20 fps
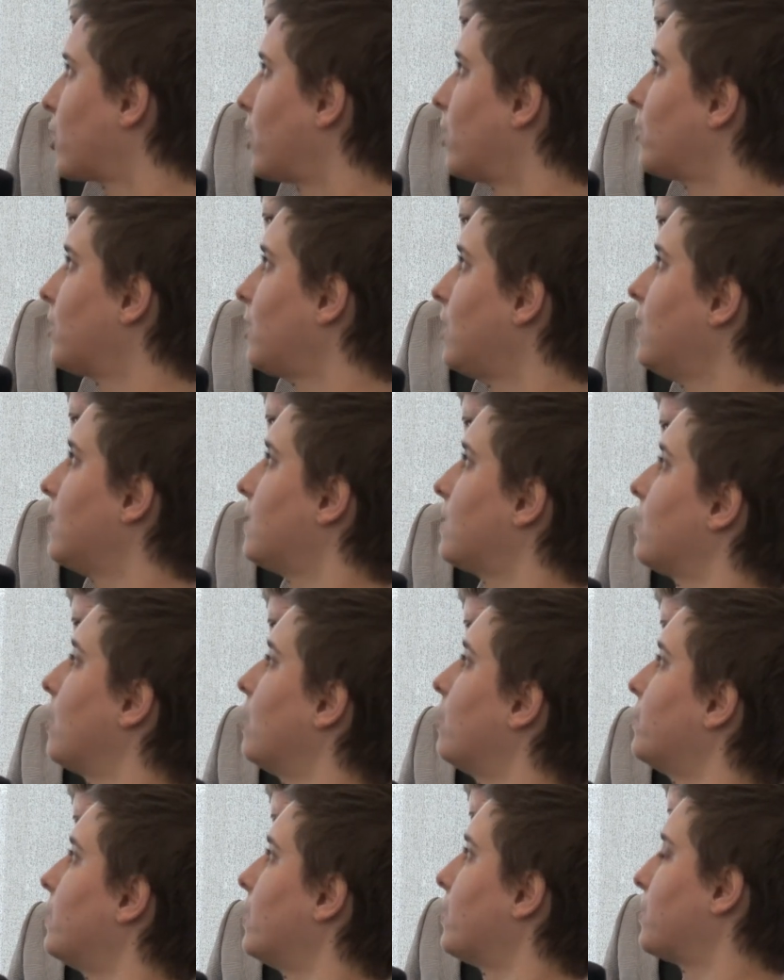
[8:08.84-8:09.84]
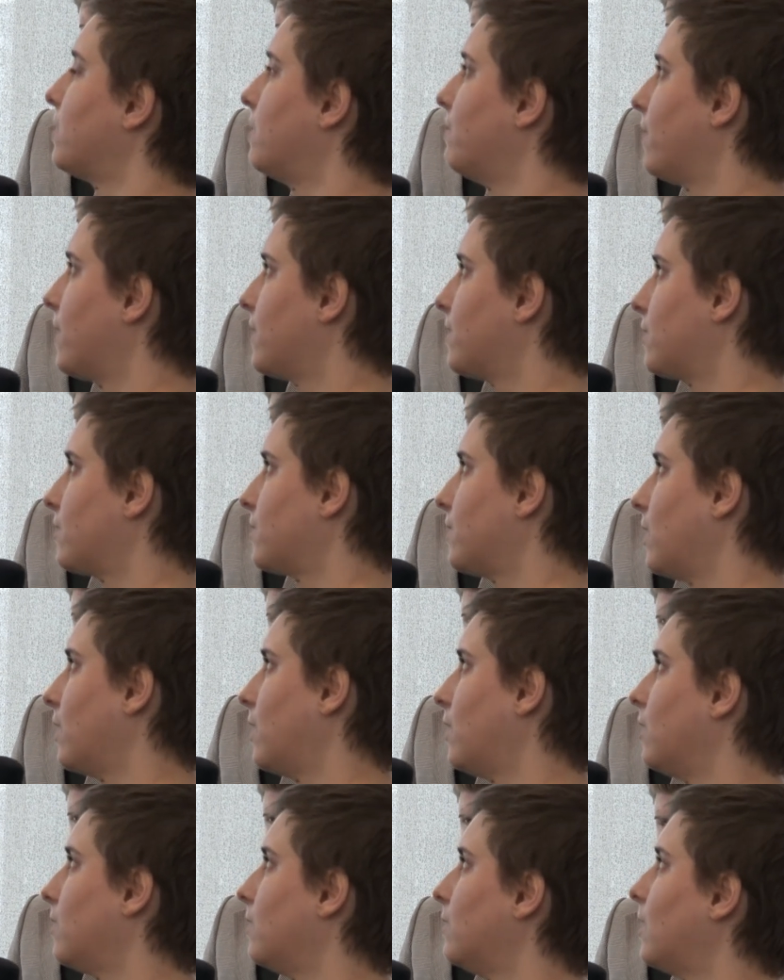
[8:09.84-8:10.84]
needs of those investors.
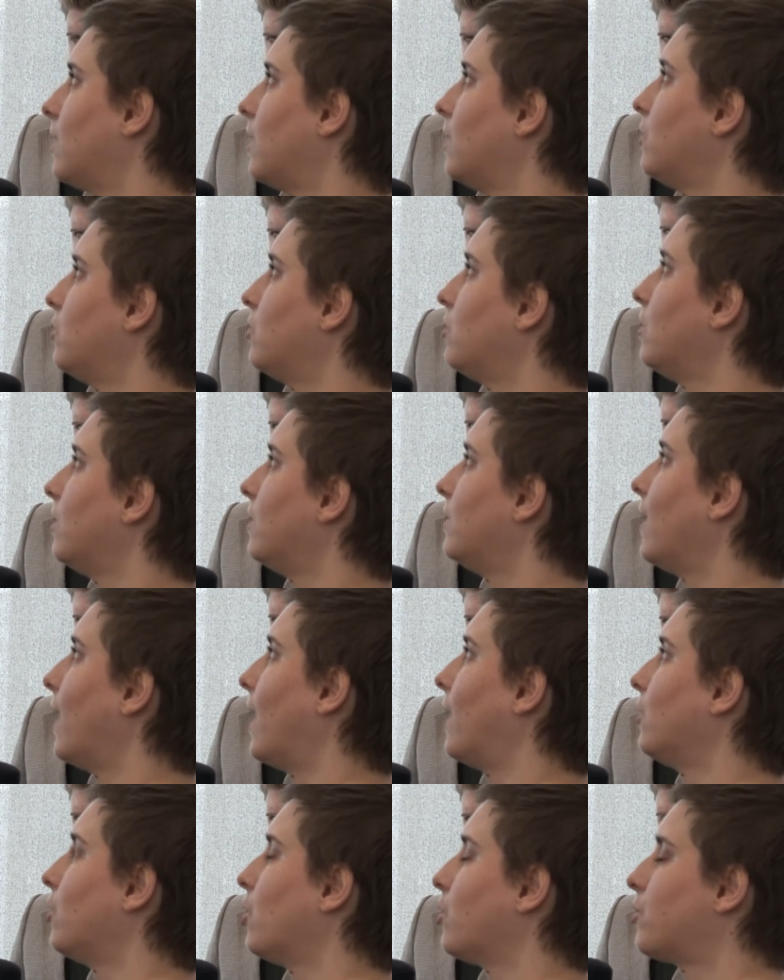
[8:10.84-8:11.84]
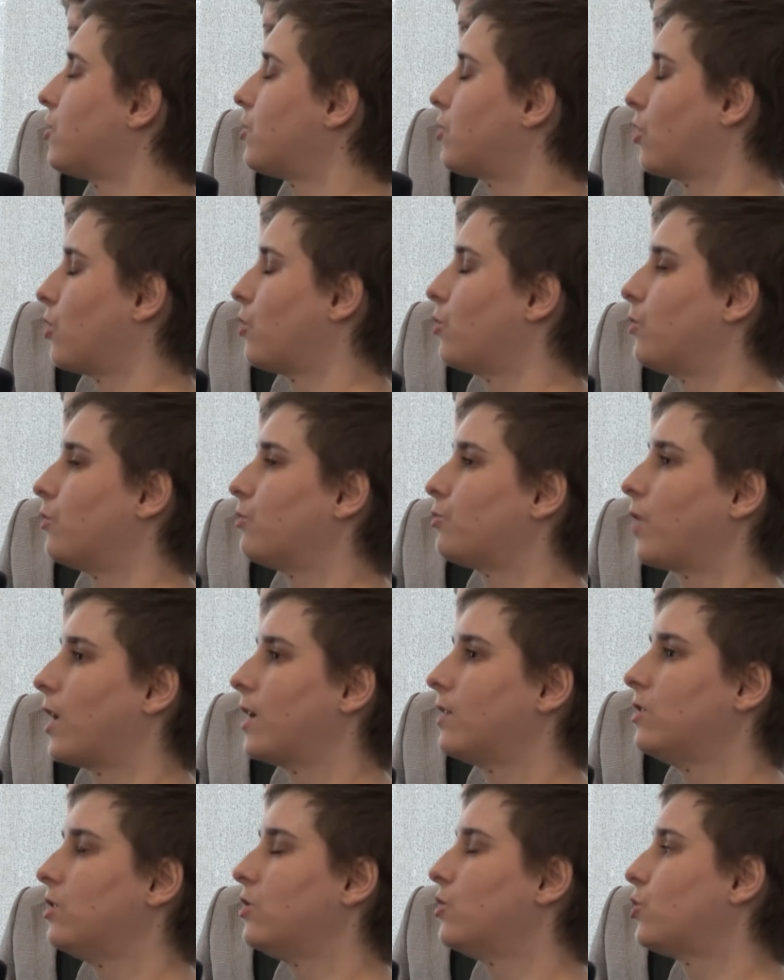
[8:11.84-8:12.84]
They are not so
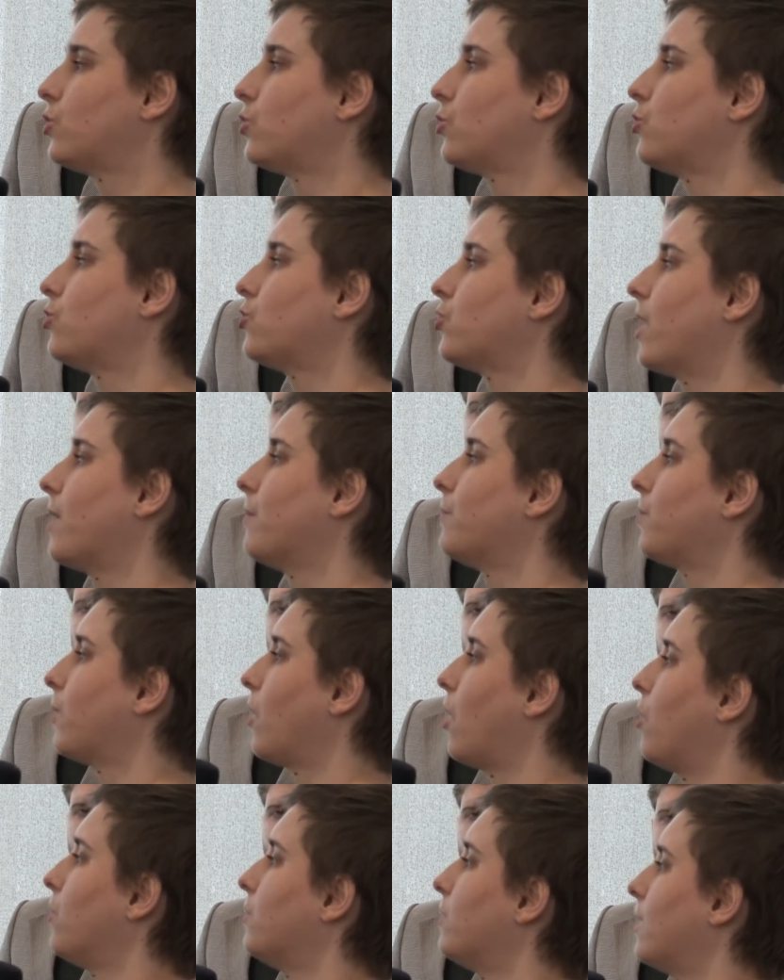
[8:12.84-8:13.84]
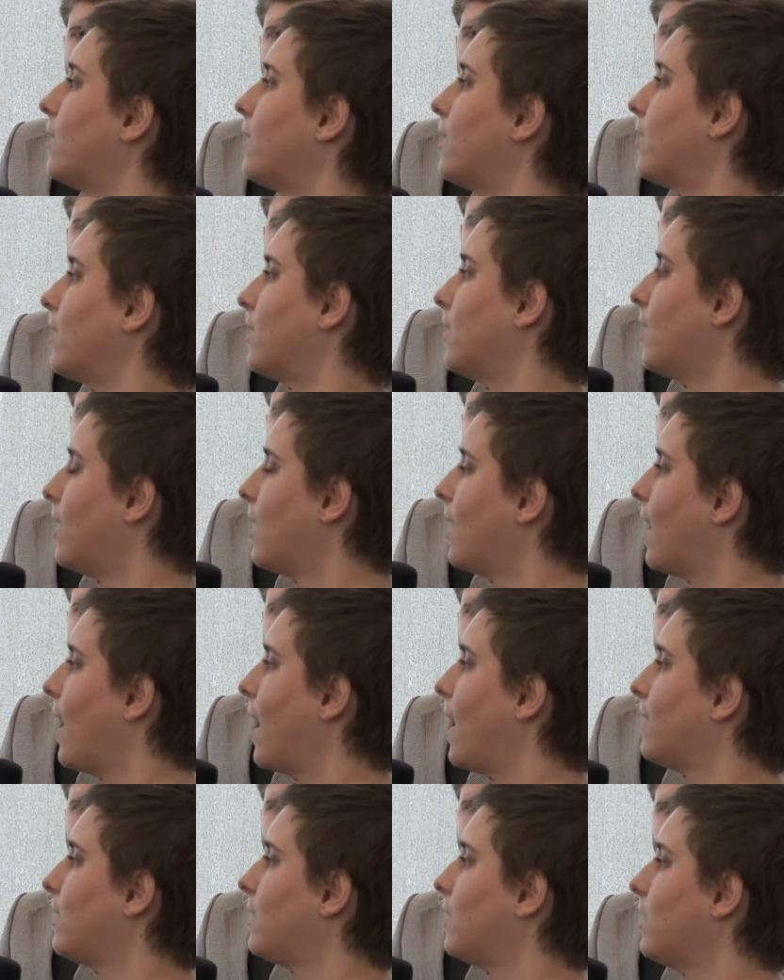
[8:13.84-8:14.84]
ready to jump on
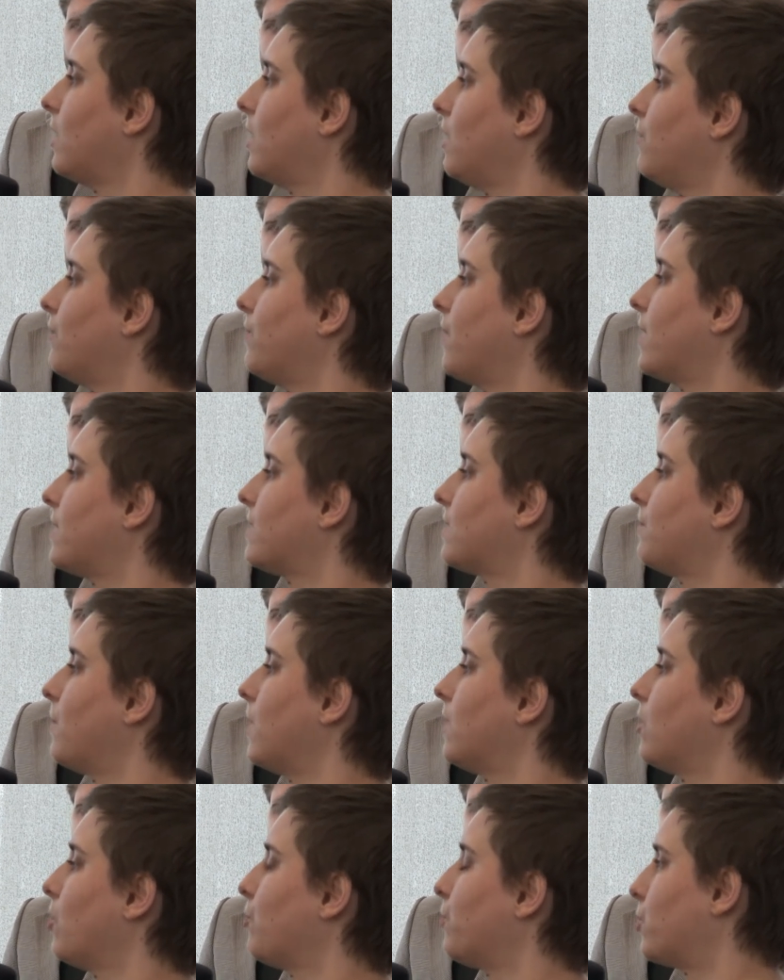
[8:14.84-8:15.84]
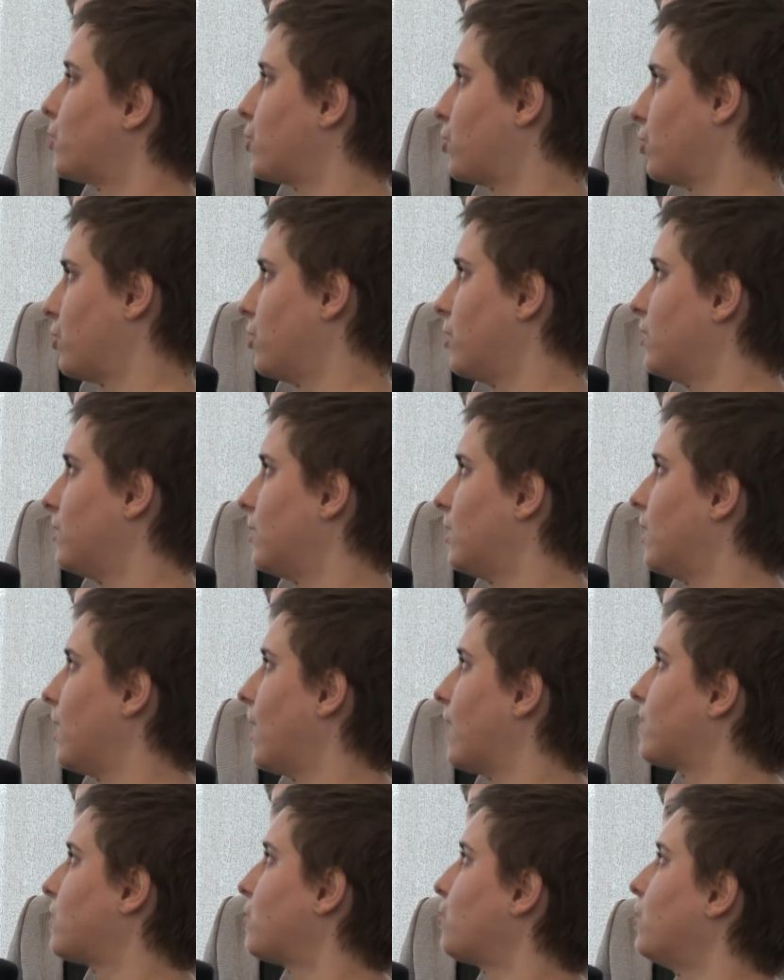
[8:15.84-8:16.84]
any investment opportunity
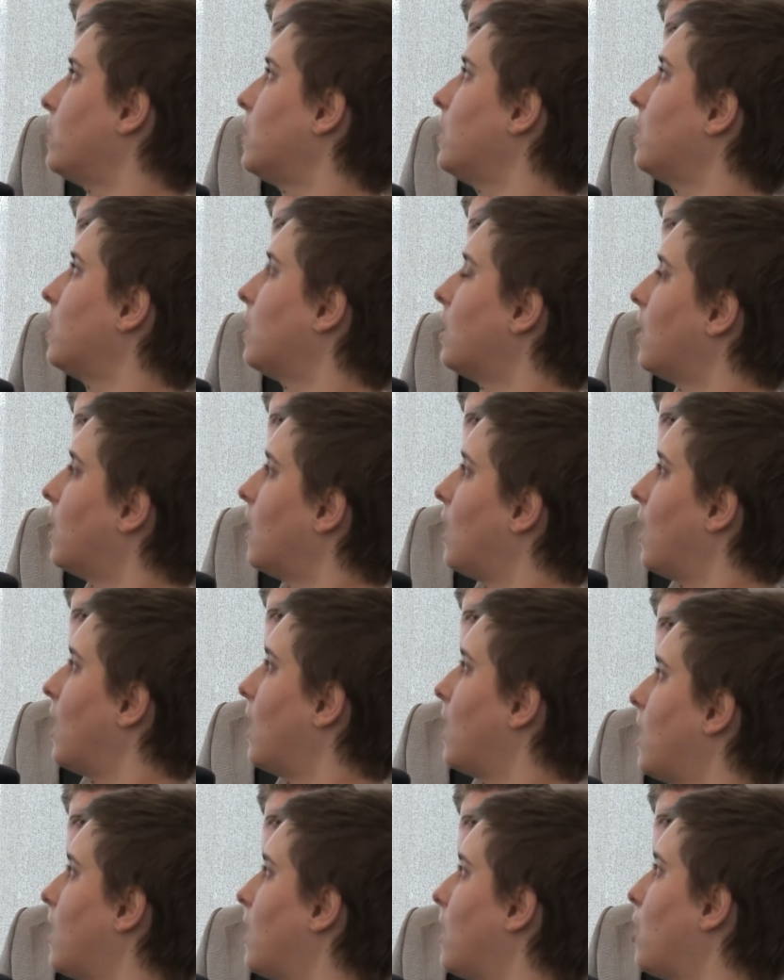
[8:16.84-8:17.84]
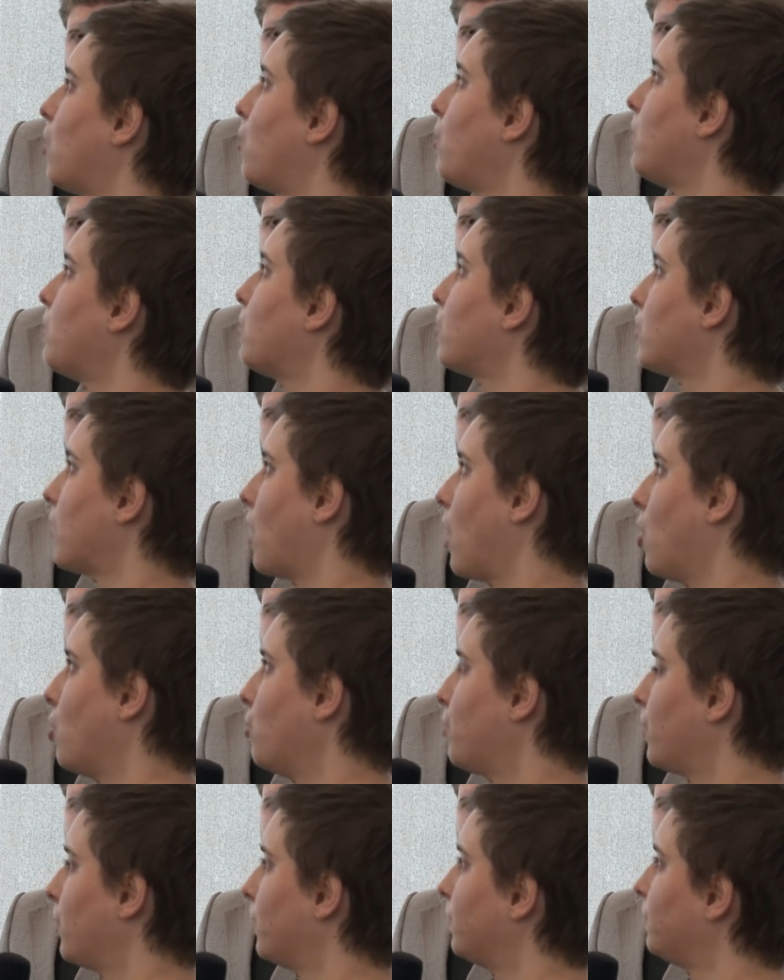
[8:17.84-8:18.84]
as we would hope.